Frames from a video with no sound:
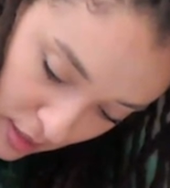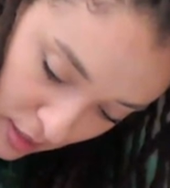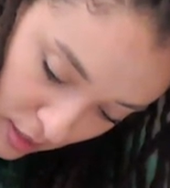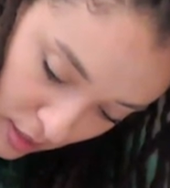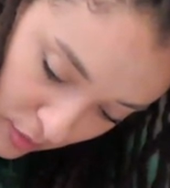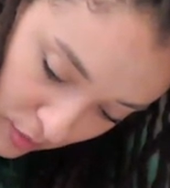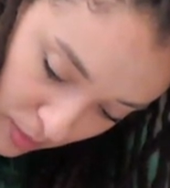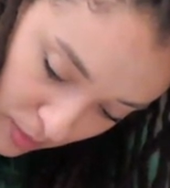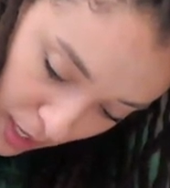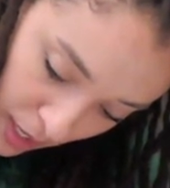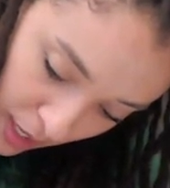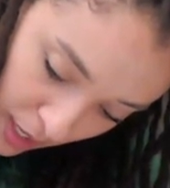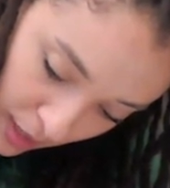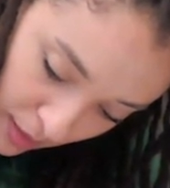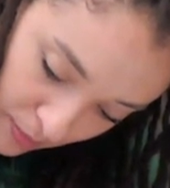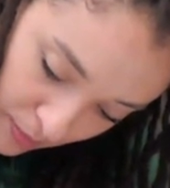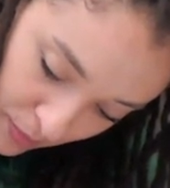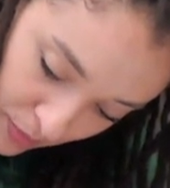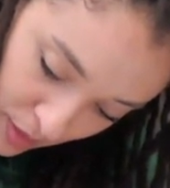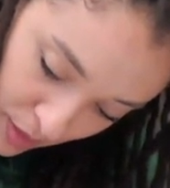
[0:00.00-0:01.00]
of my
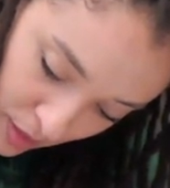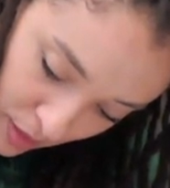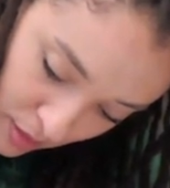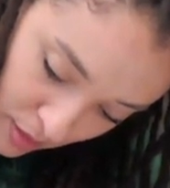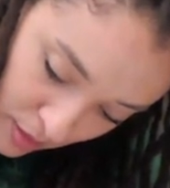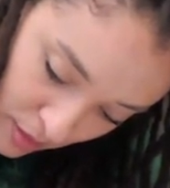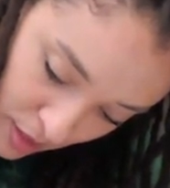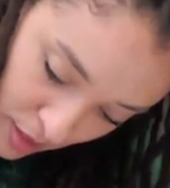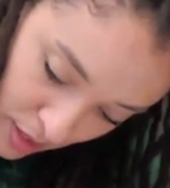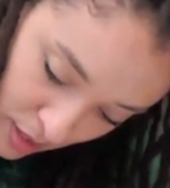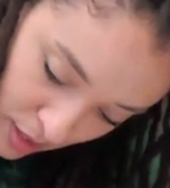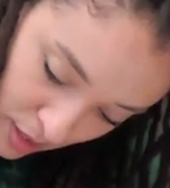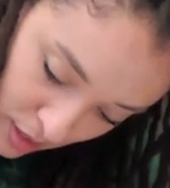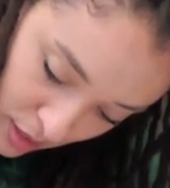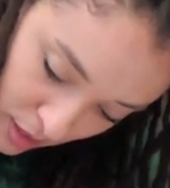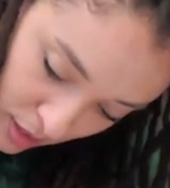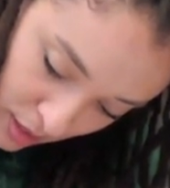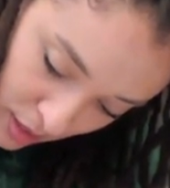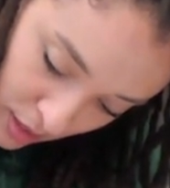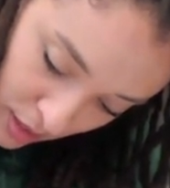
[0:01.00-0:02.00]
things are getting
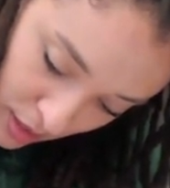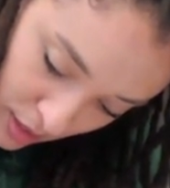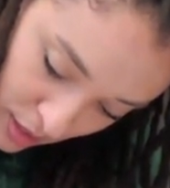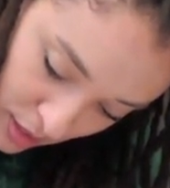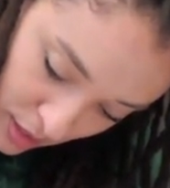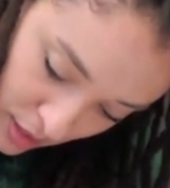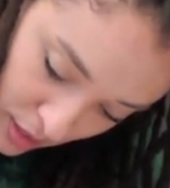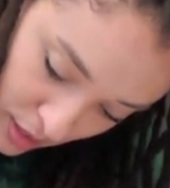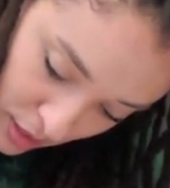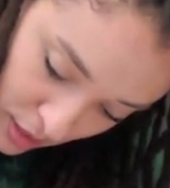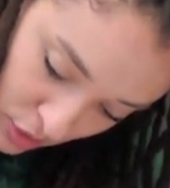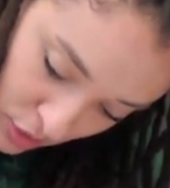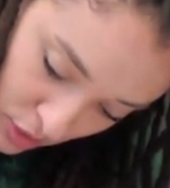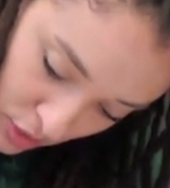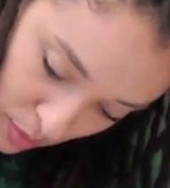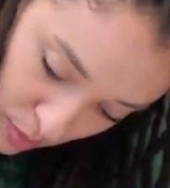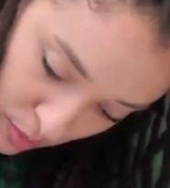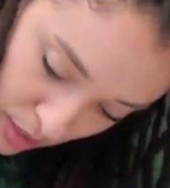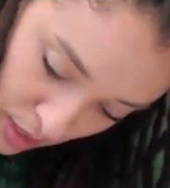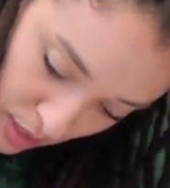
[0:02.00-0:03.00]
a little
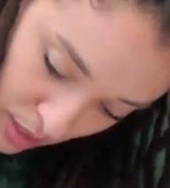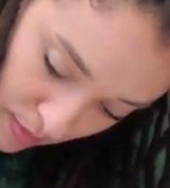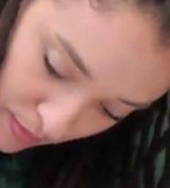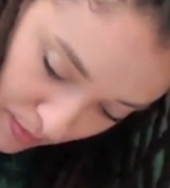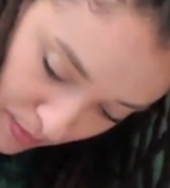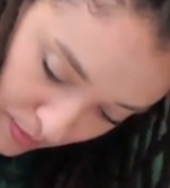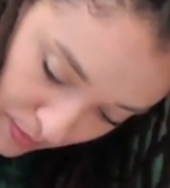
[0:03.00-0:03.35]
drippy,